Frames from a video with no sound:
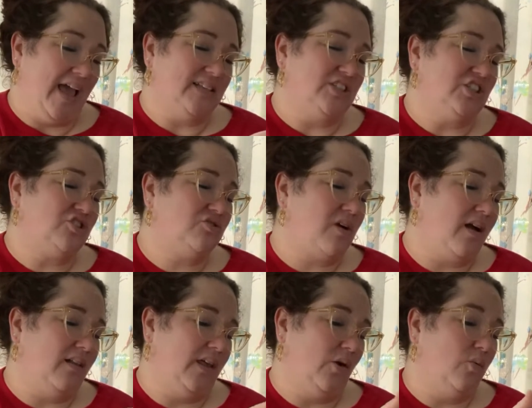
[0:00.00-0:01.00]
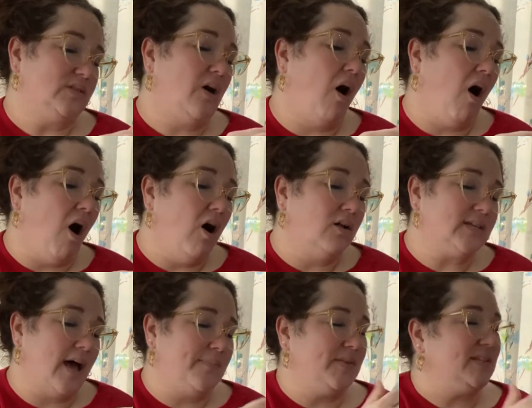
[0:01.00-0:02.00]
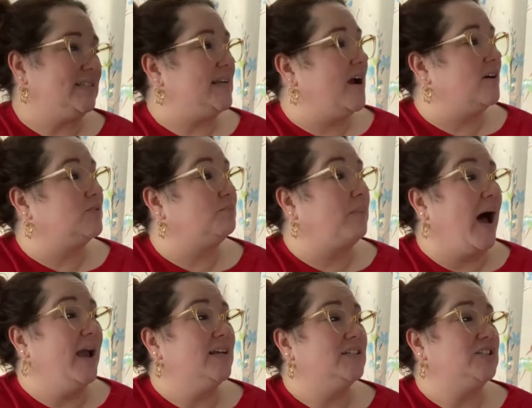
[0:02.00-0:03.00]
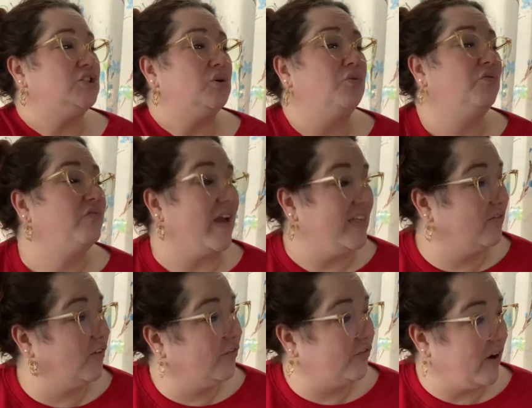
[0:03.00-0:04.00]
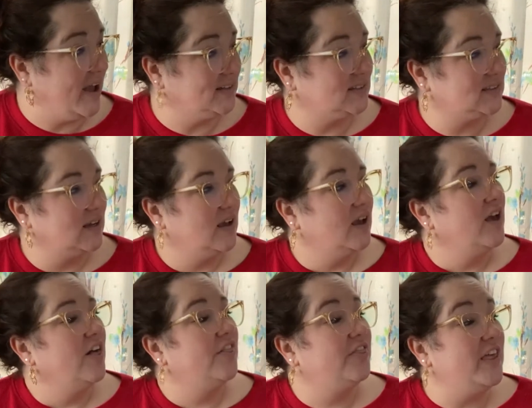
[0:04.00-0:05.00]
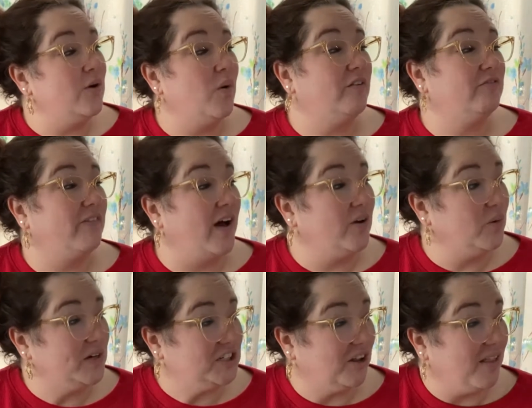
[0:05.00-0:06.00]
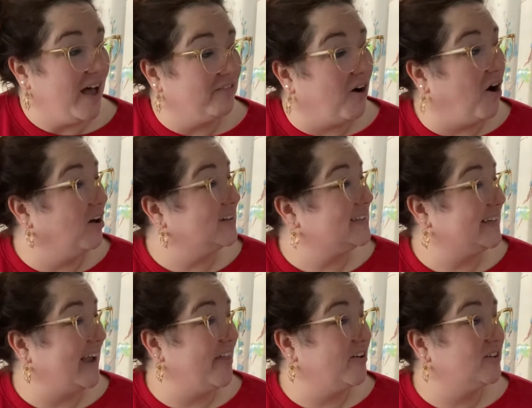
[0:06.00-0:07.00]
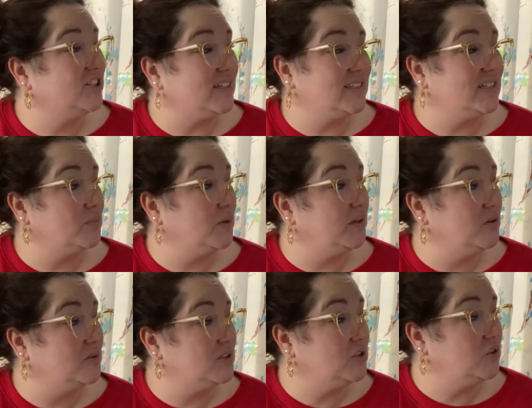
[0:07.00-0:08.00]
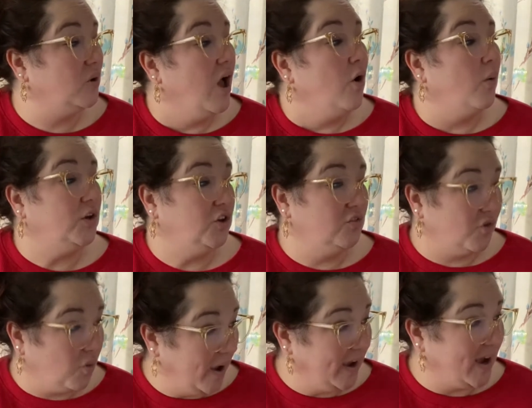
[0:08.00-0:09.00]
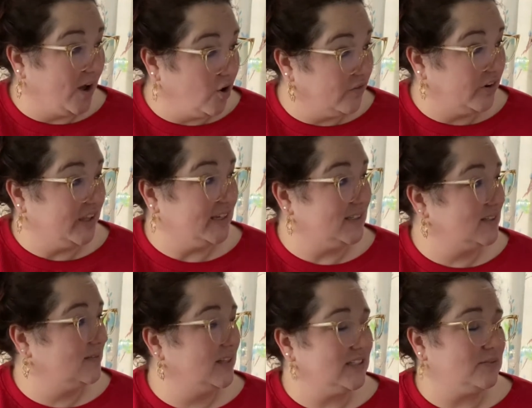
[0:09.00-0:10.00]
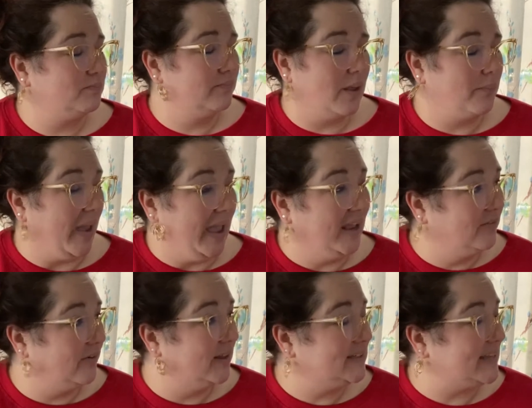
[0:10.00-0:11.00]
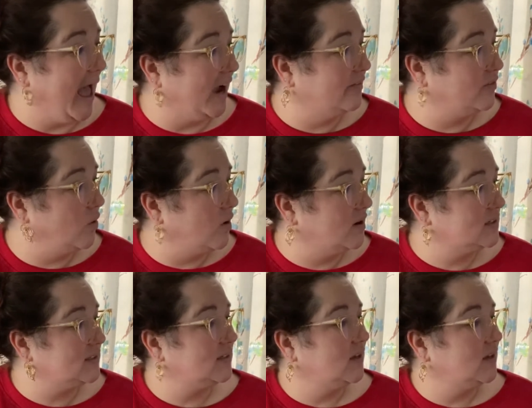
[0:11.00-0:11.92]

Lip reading: and struggling, was hauled up the stairs by his two faithful friends. Think what fun we shall have all together, just as we used to, when you've quite got over this painful attack of yours.